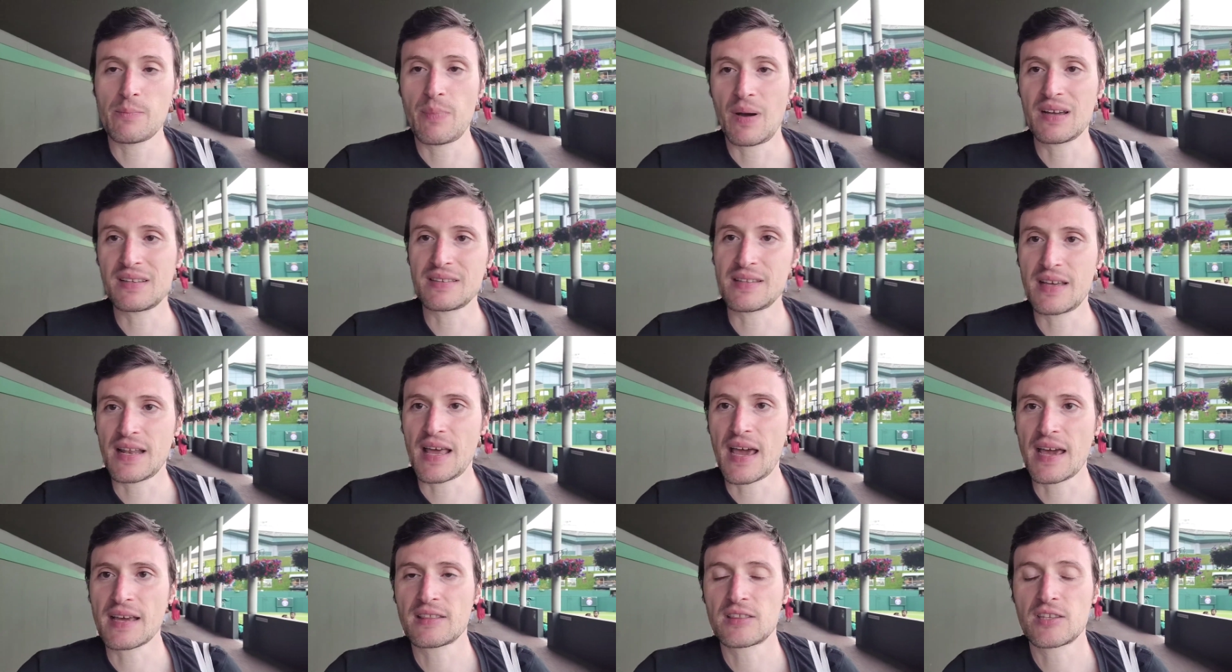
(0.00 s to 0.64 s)
by the
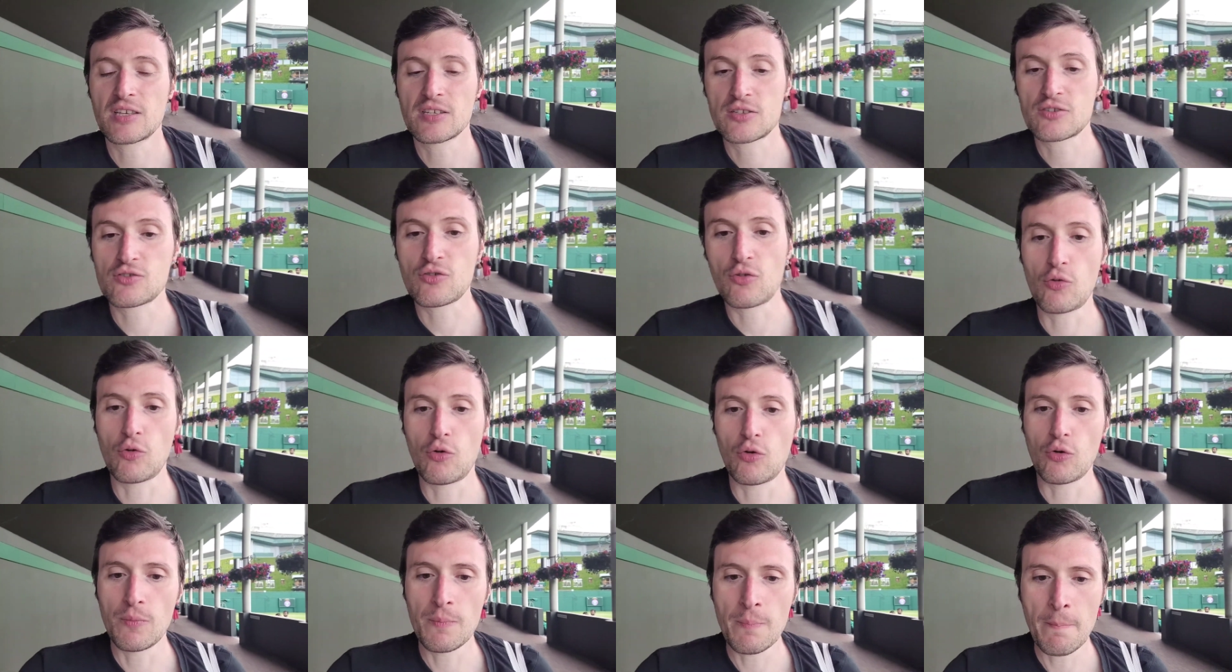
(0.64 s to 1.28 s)
net.
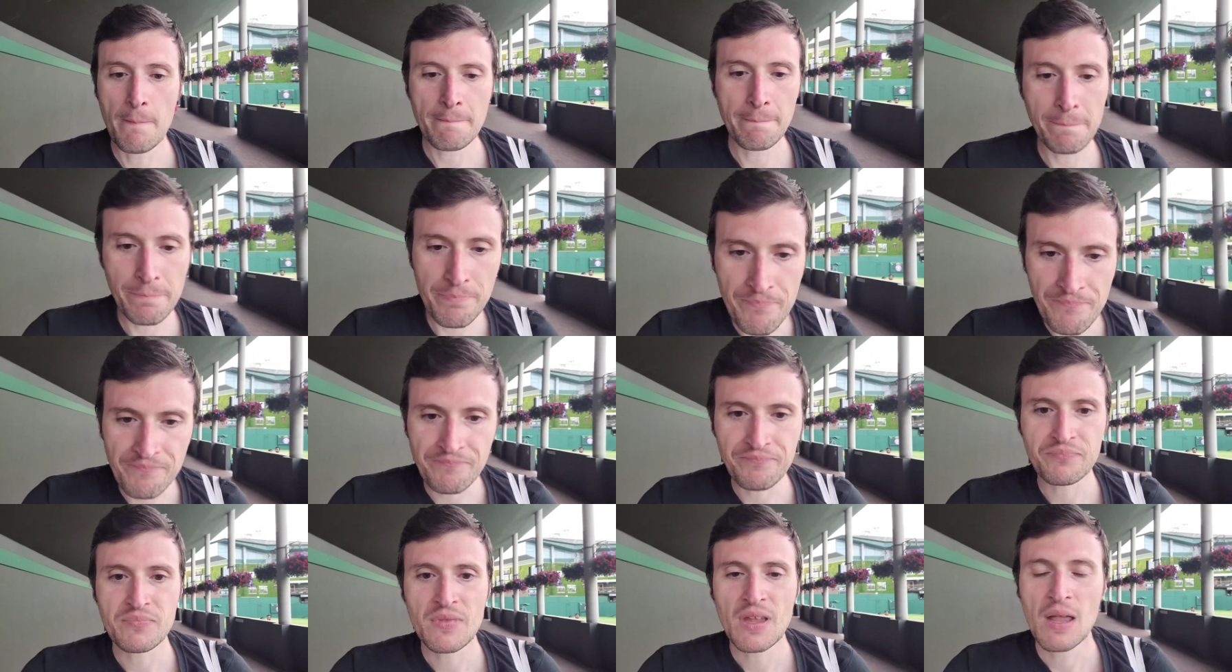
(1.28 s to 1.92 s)
So
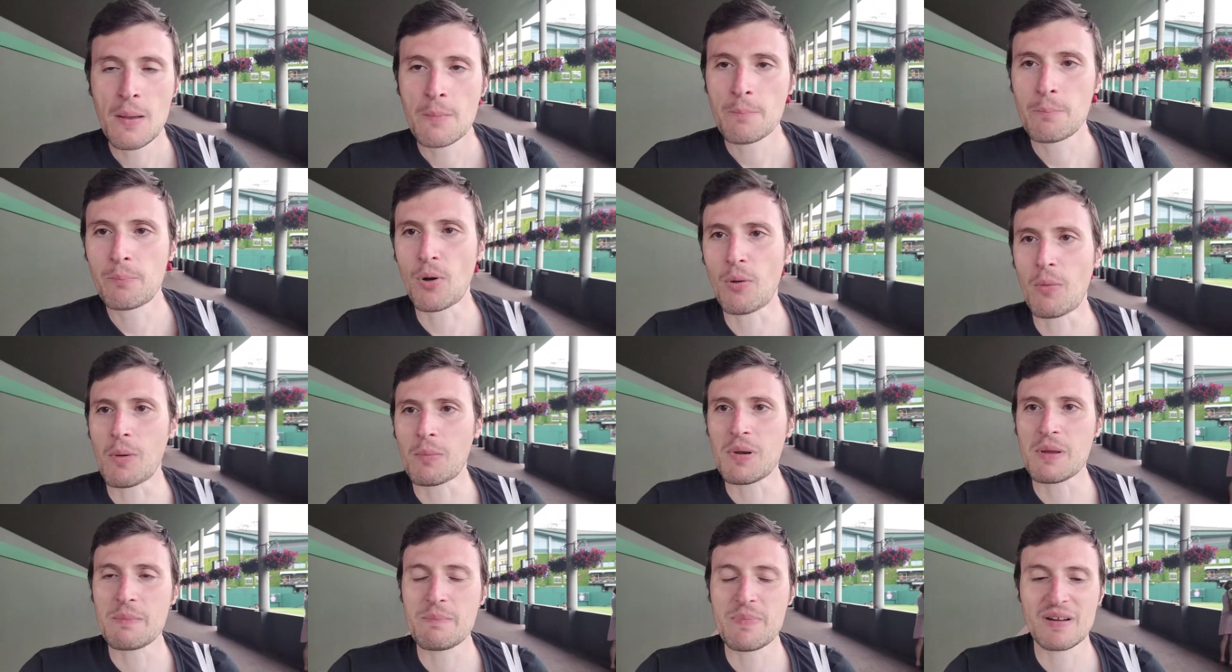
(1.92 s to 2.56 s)

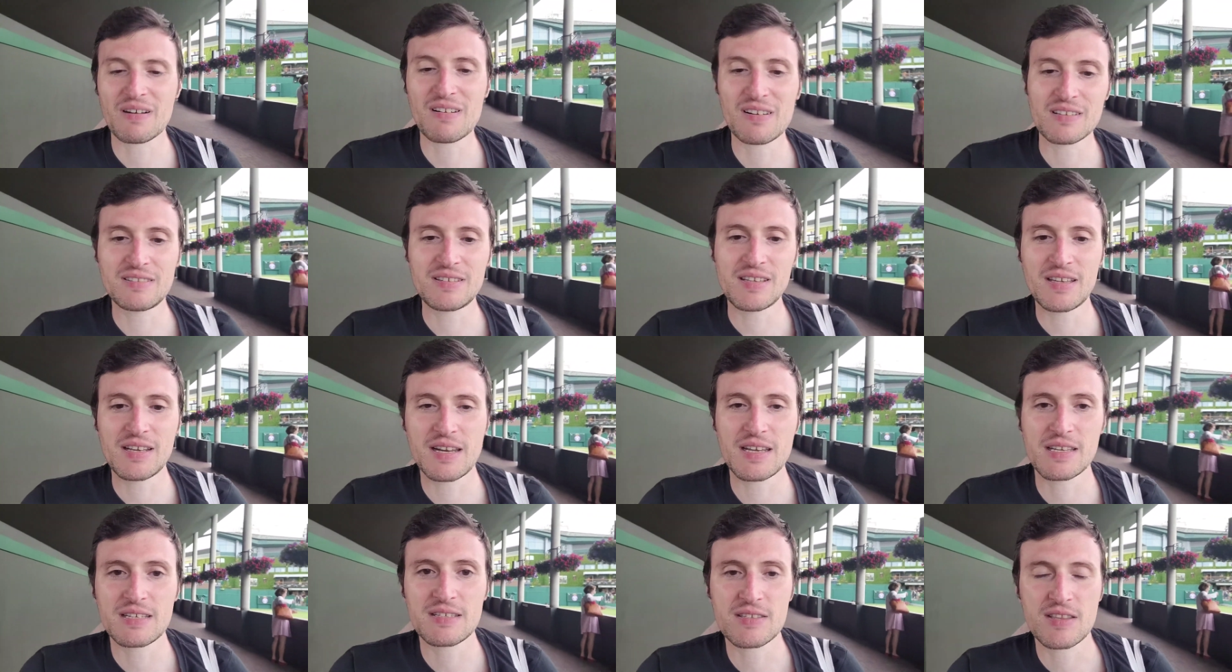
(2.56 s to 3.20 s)
probably
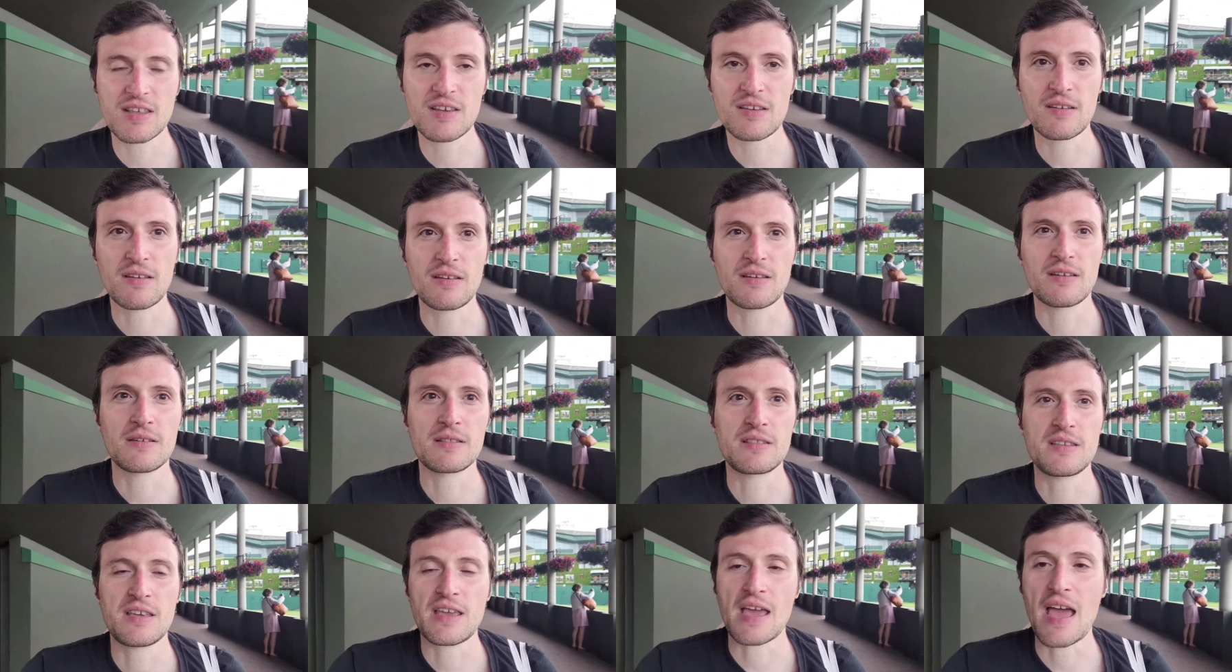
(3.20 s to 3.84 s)
Berrettini is
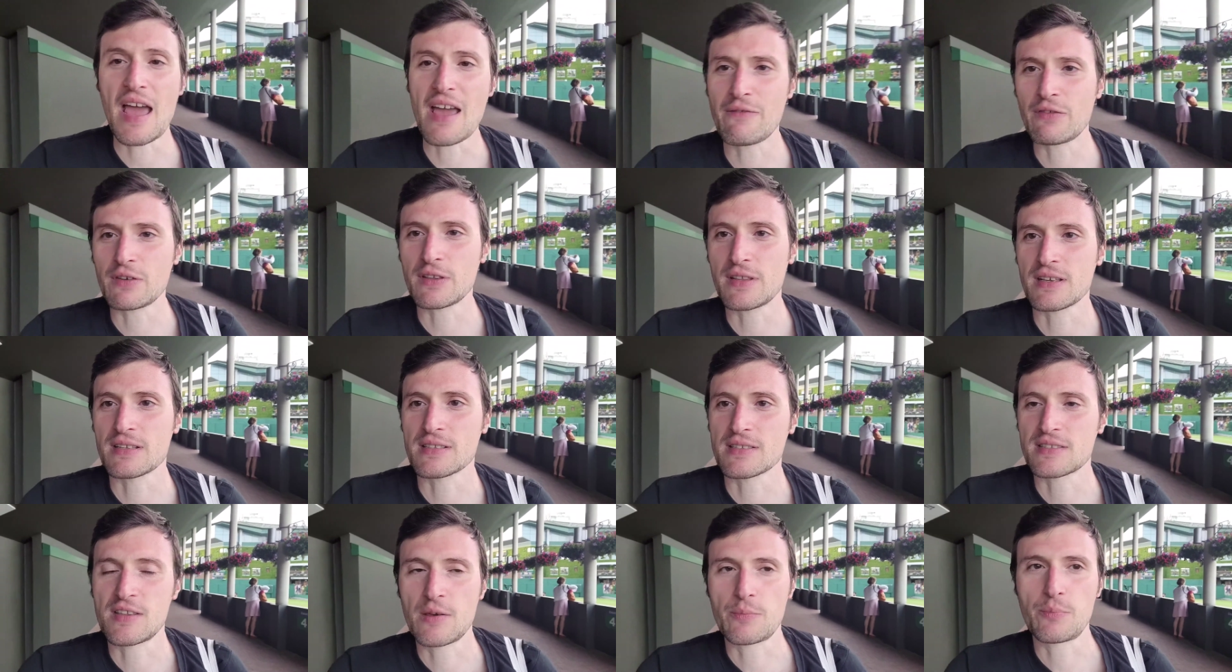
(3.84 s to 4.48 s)
the, the
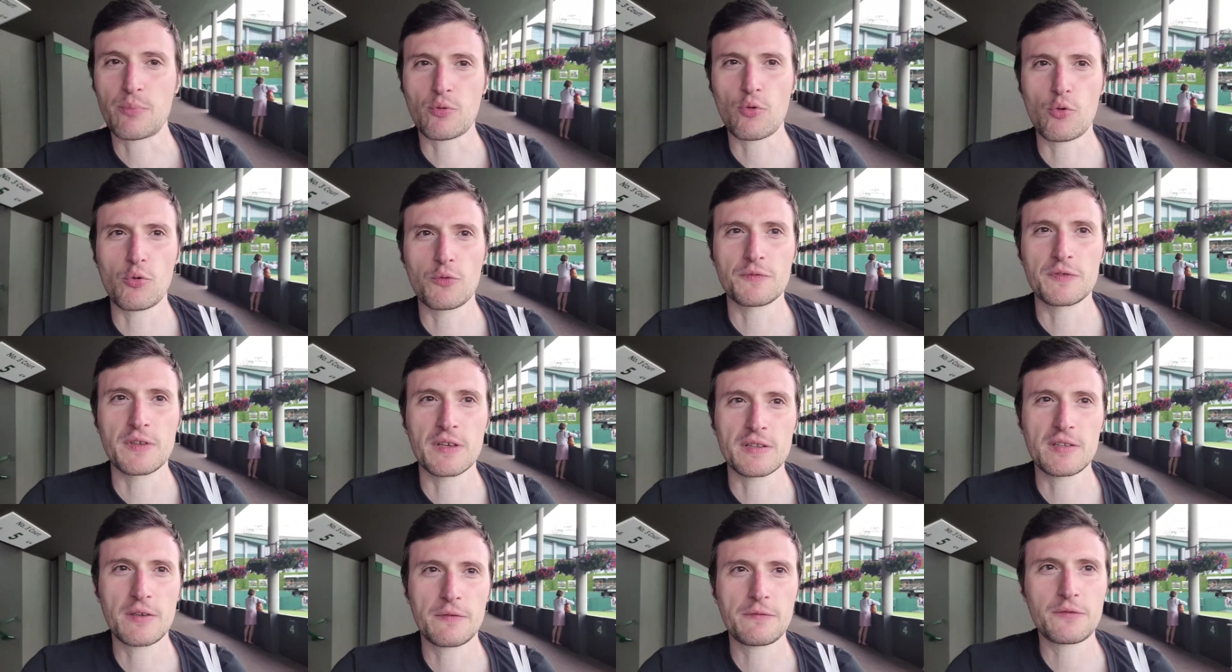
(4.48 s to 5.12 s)
evidence, the proof
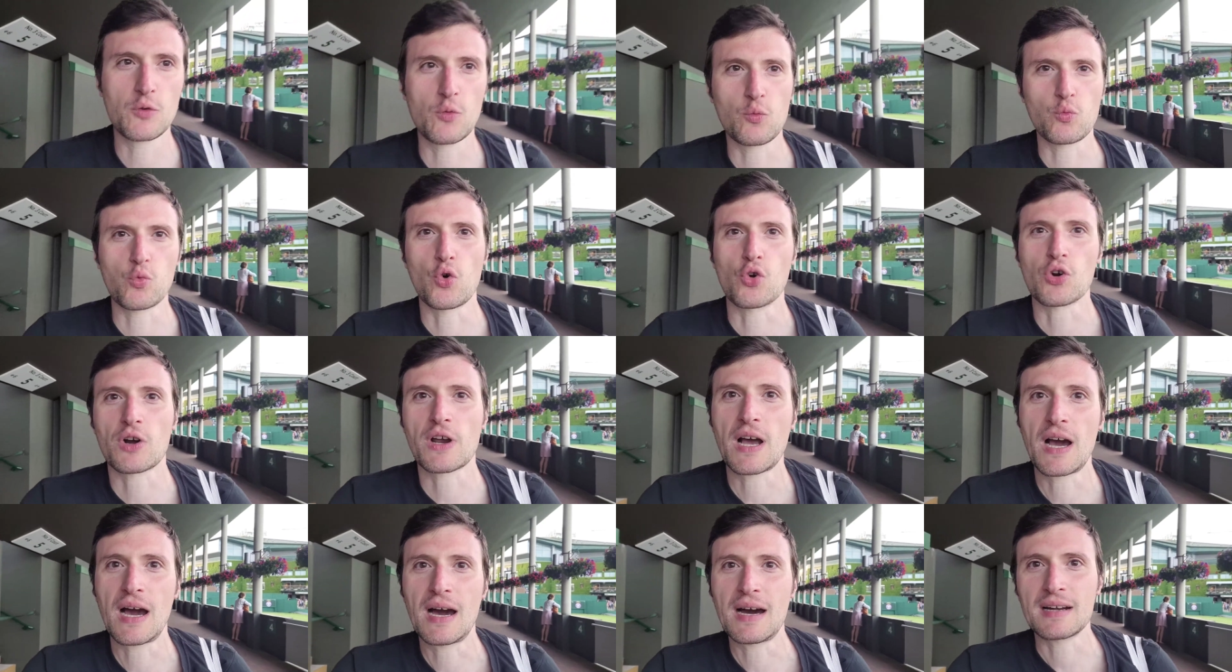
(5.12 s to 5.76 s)
that if you
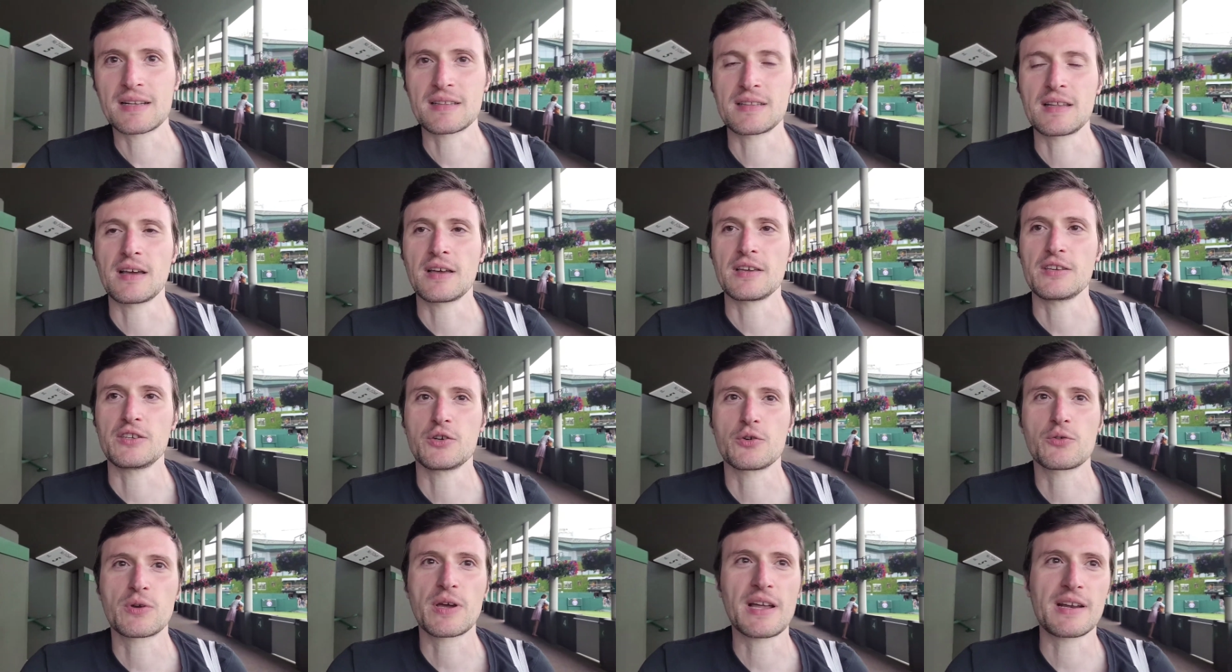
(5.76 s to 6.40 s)
work hard, uh,
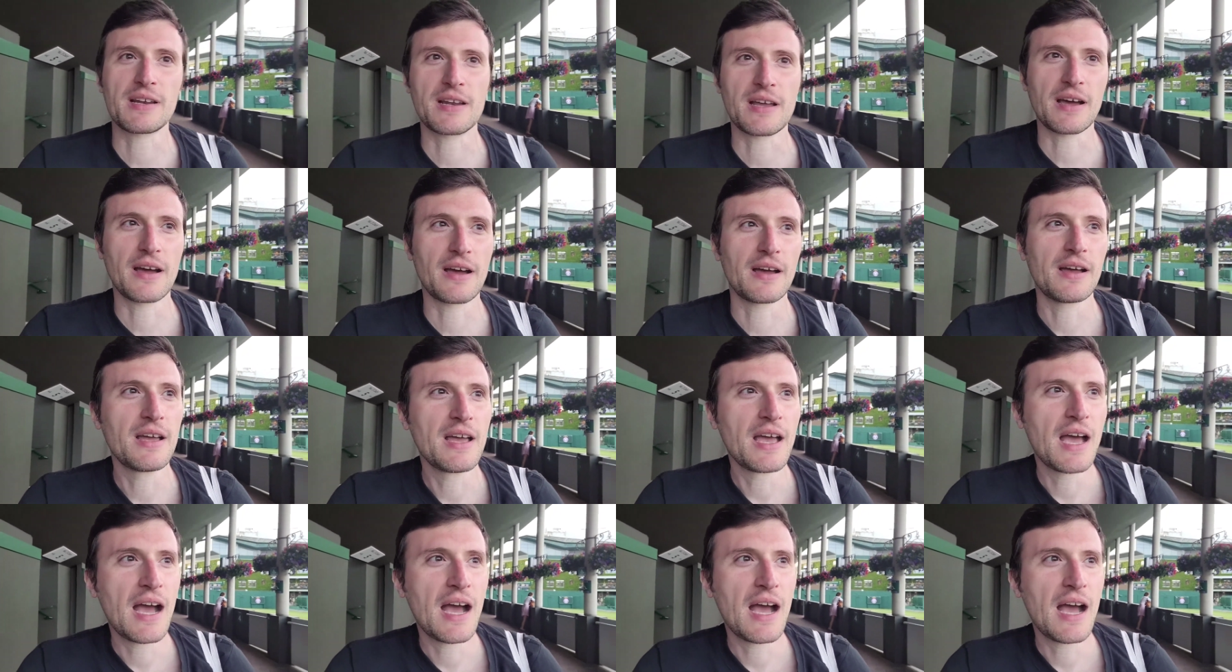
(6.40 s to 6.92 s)
you can uh,